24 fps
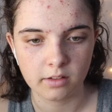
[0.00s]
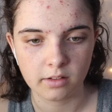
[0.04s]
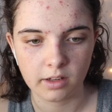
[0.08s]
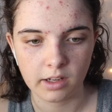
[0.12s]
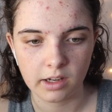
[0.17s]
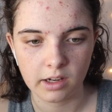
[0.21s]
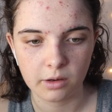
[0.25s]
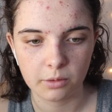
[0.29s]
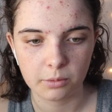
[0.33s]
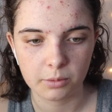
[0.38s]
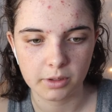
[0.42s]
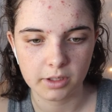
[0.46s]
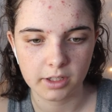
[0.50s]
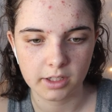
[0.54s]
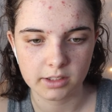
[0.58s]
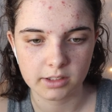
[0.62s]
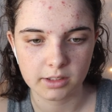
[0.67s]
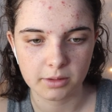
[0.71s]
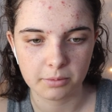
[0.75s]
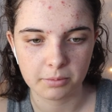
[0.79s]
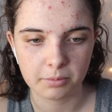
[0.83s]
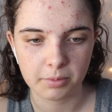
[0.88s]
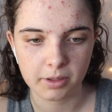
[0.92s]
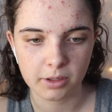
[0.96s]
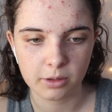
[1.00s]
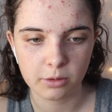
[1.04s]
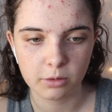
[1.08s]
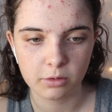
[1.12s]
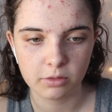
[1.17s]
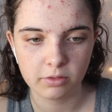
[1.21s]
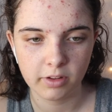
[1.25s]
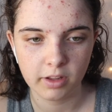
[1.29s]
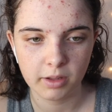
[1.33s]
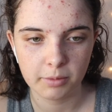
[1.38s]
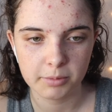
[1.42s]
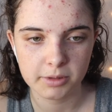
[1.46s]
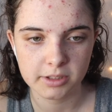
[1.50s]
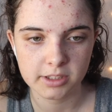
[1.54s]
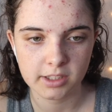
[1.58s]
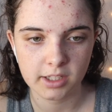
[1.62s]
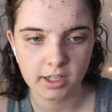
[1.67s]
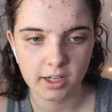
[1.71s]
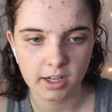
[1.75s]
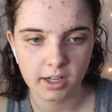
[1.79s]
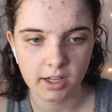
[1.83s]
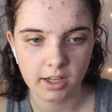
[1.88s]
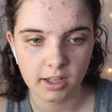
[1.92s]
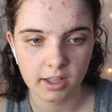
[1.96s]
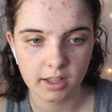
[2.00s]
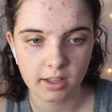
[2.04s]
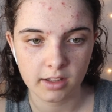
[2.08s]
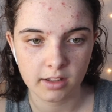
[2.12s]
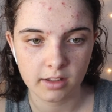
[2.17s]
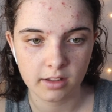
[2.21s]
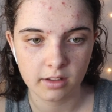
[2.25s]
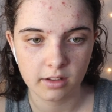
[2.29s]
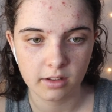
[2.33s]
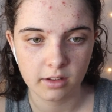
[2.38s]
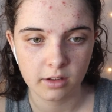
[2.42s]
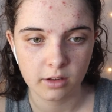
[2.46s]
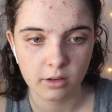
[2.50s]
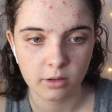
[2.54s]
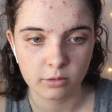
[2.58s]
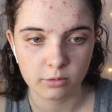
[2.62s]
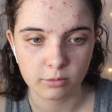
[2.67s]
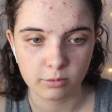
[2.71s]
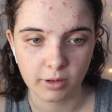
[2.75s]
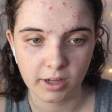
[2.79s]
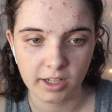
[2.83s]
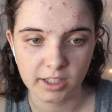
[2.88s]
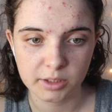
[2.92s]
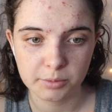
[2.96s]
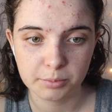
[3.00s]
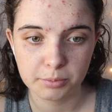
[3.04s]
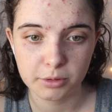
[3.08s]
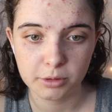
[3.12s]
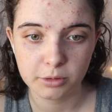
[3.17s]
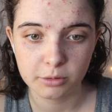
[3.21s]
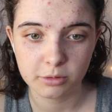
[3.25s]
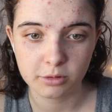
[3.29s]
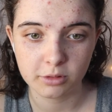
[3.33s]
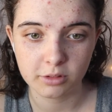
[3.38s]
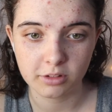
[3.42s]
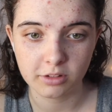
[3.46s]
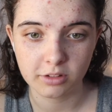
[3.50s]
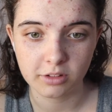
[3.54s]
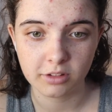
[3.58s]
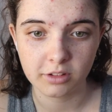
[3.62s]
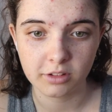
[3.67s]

Now we got the big old famous guy. Rasputin.